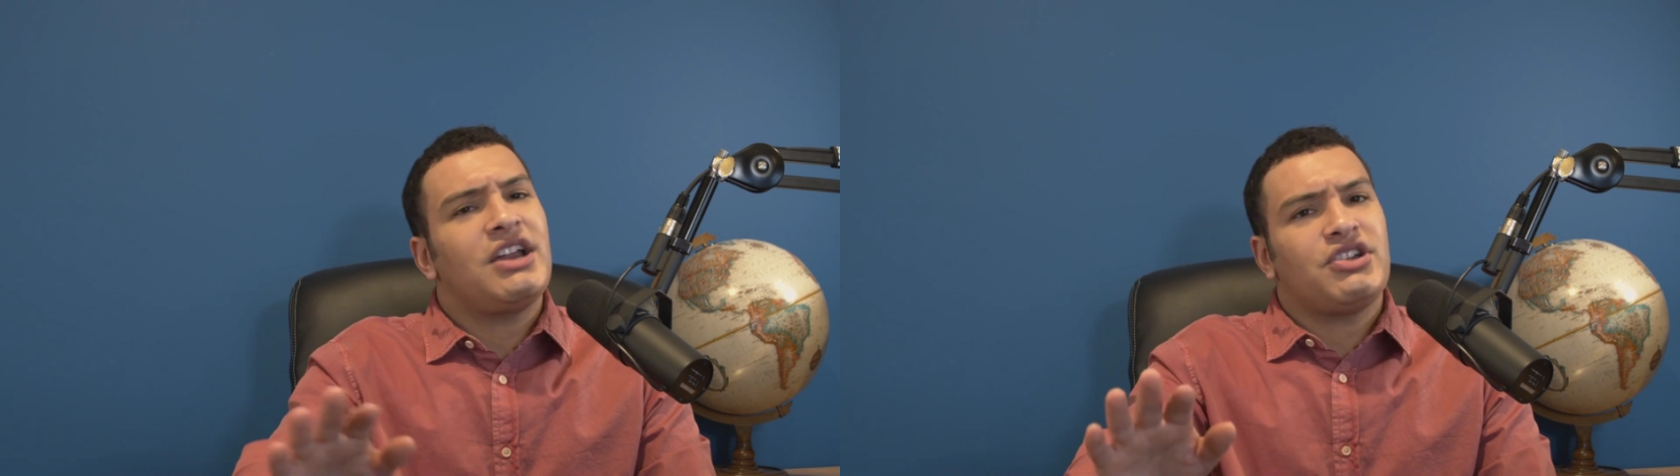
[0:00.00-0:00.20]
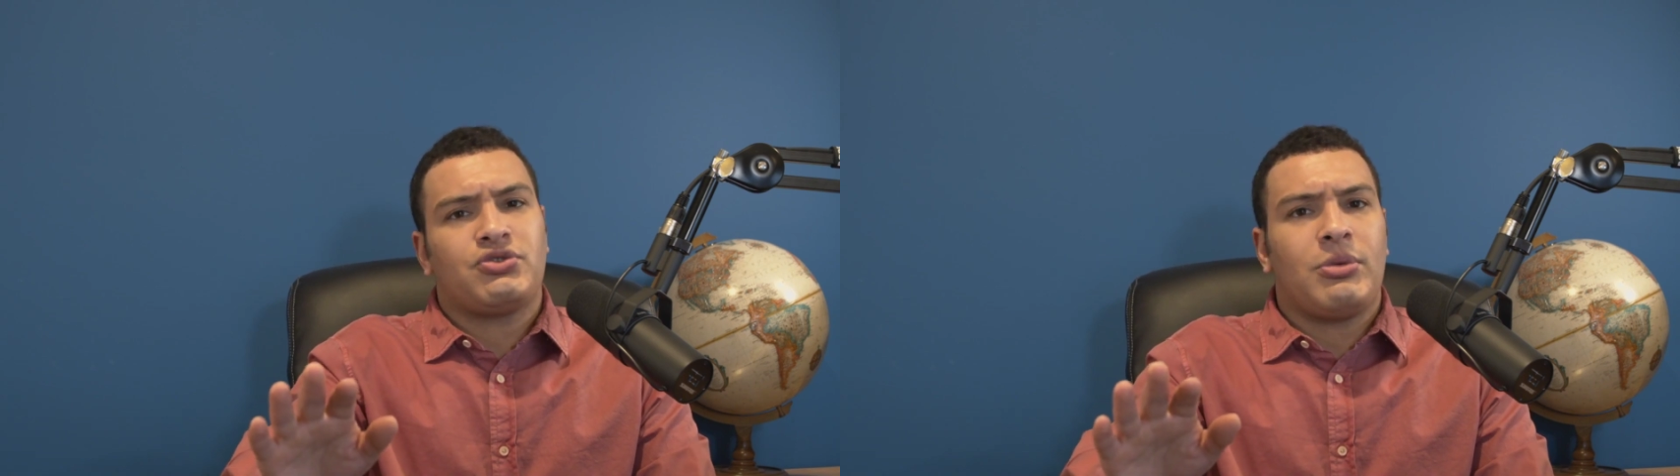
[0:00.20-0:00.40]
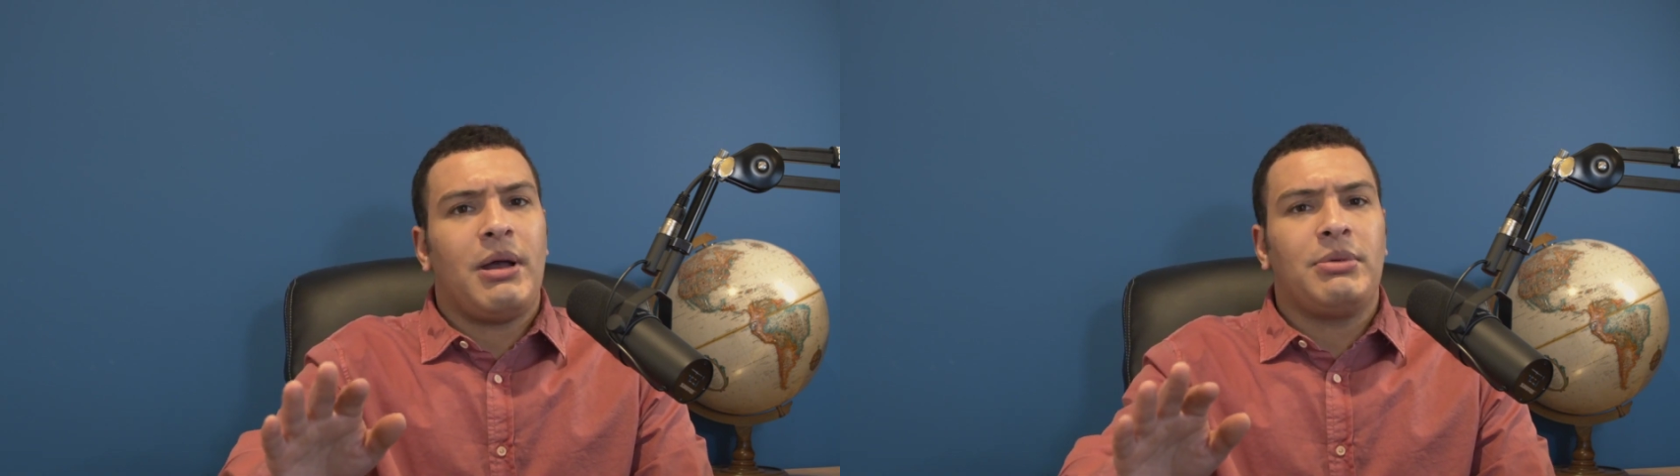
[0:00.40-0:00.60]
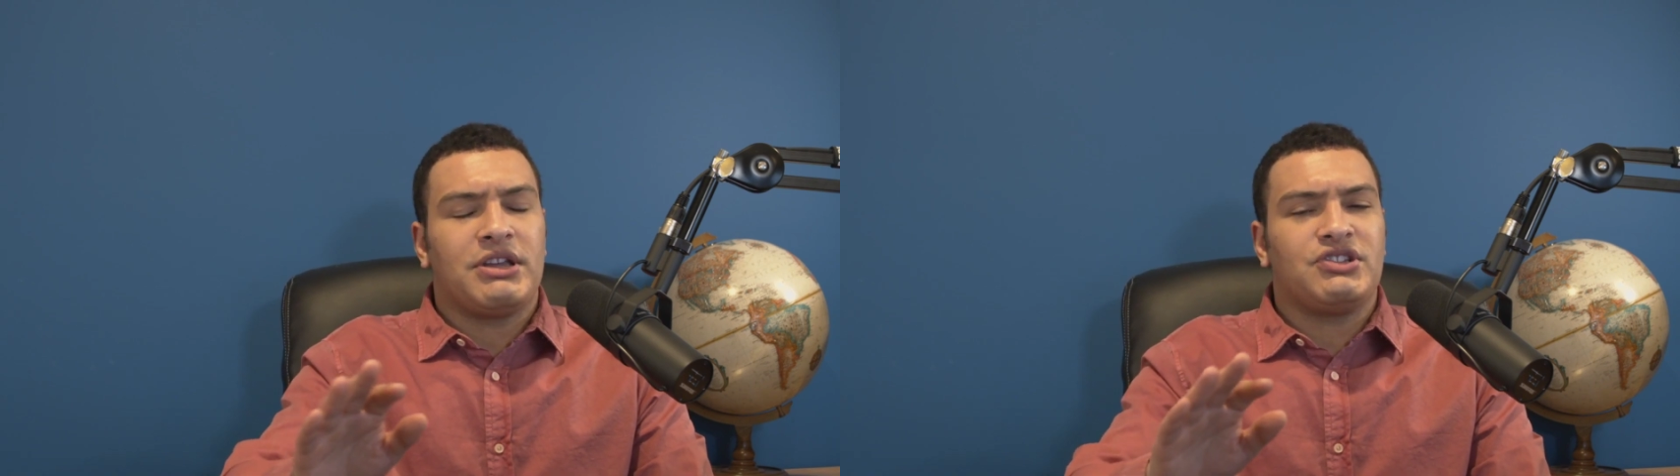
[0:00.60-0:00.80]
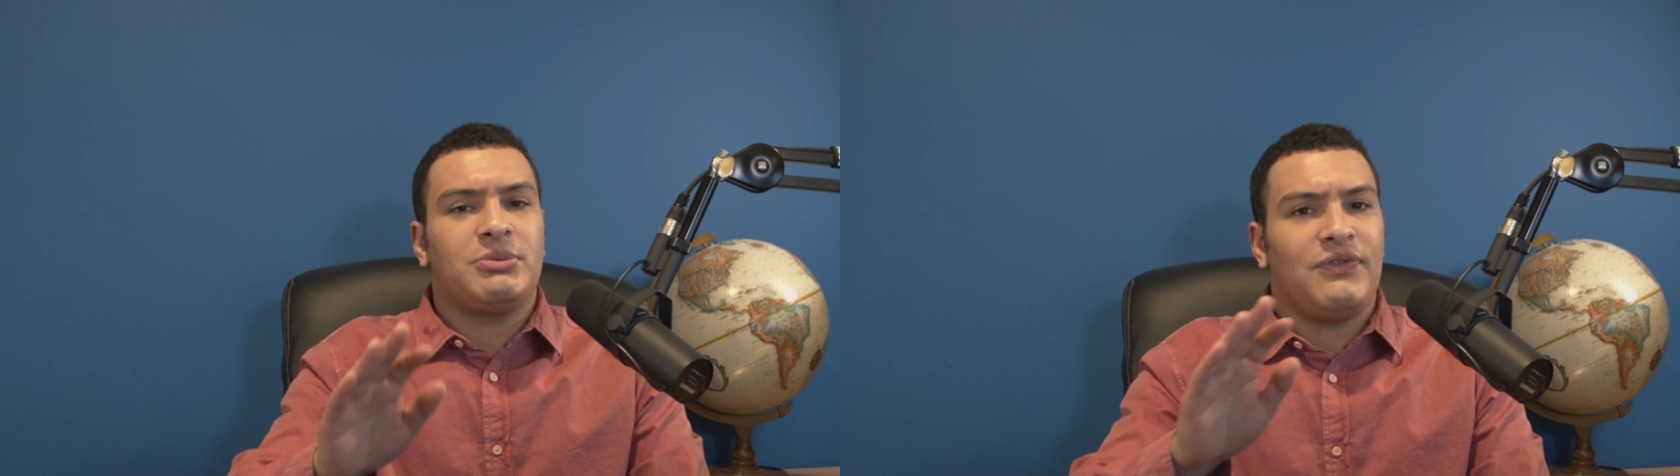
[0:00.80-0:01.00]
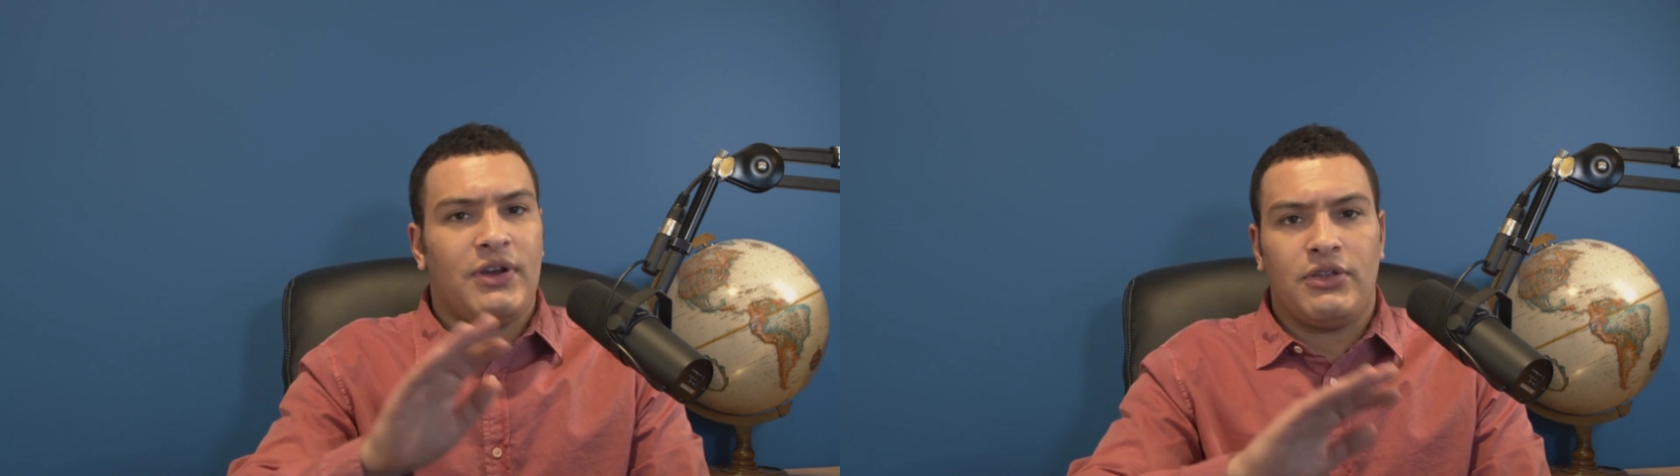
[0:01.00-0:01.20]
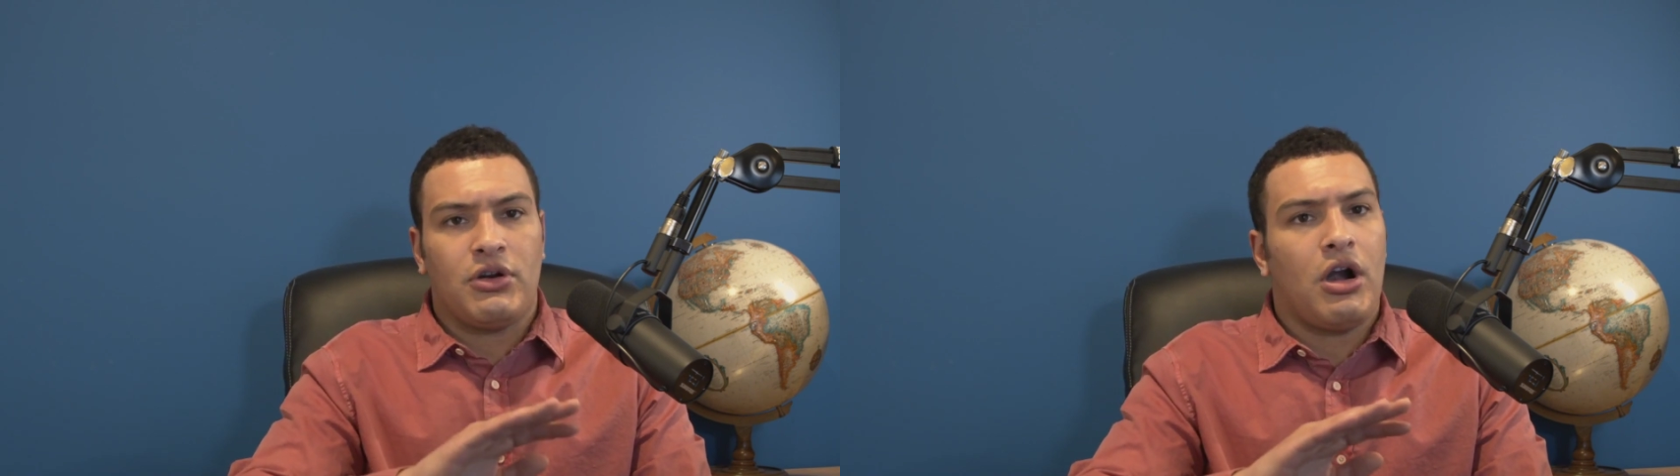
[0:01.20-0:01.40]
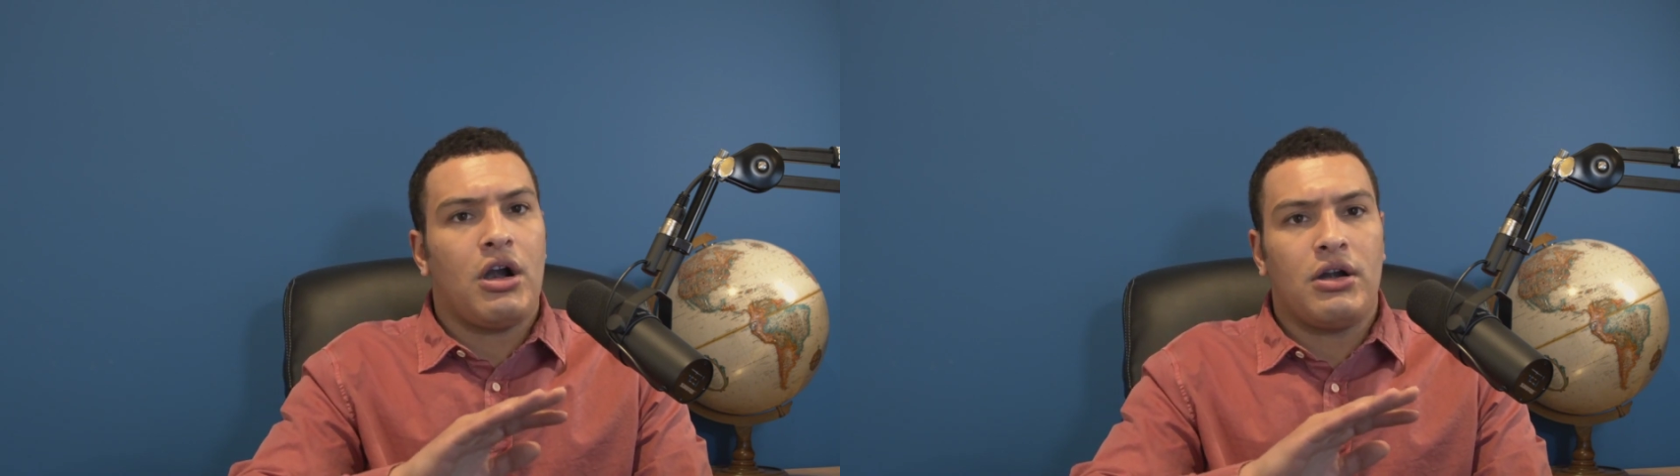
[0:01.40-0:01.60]
just Republicans to be fair, there
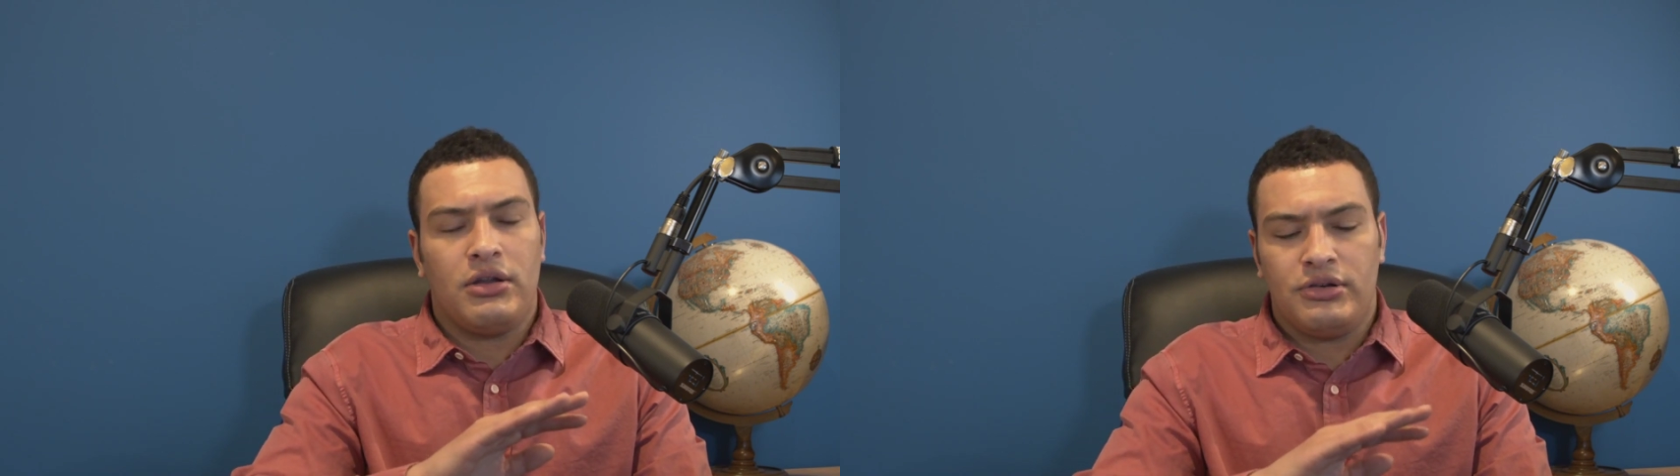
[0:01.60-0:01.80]
are